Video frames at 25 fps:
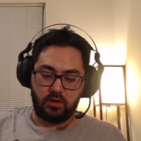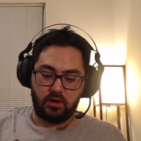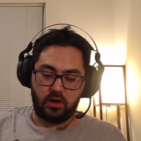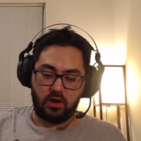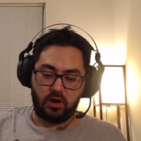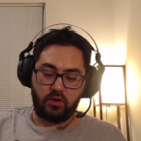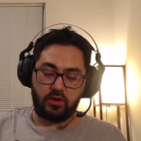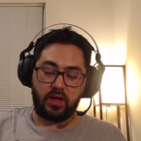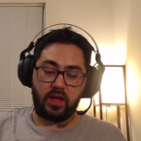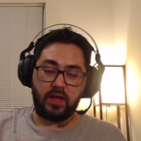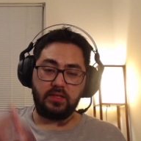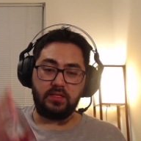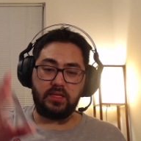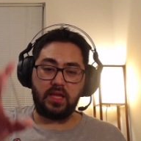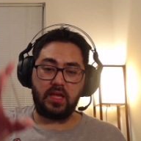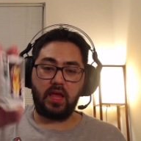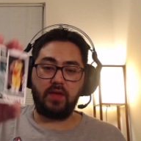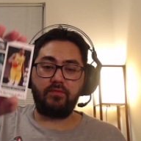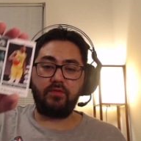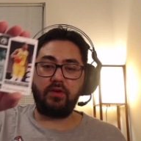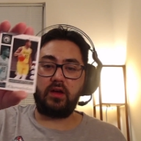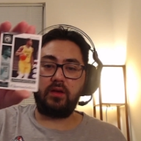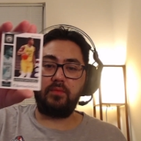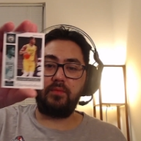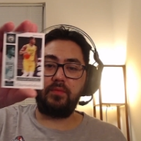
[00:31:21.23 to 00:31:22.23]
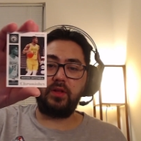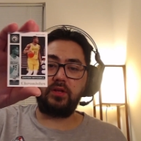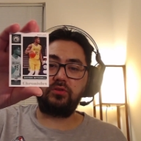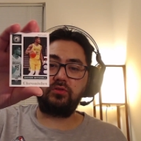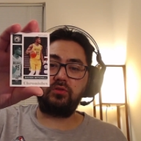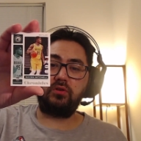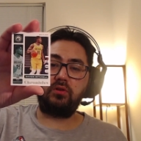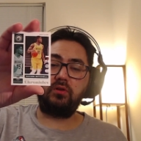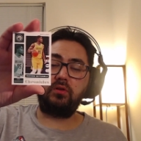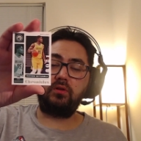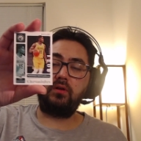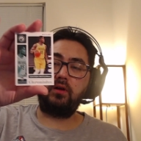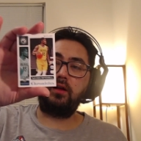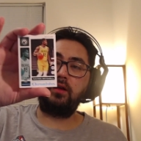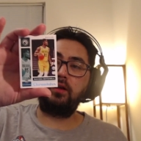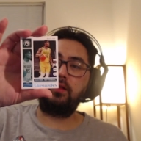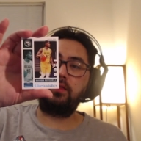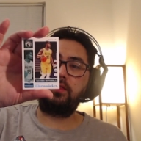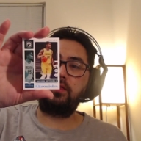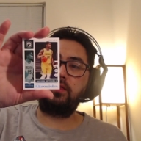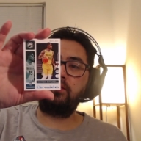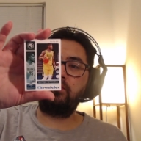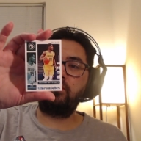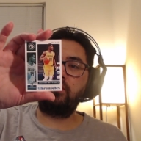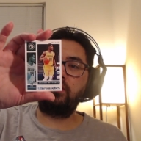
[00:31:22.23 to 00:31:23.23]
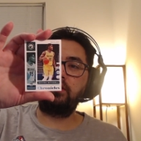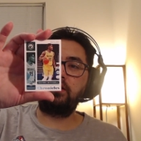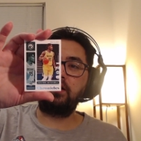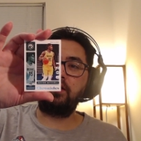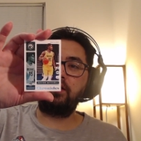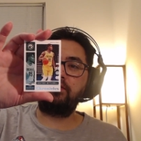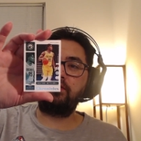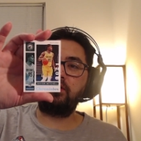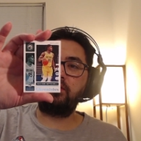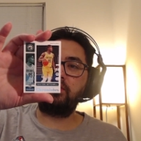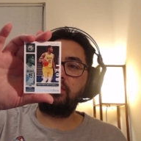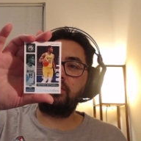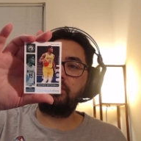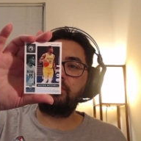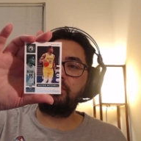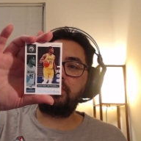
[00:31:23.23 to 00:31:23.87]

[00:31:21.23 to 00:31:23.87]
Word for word: Okay, Davion Mitchell, I think definitely one of the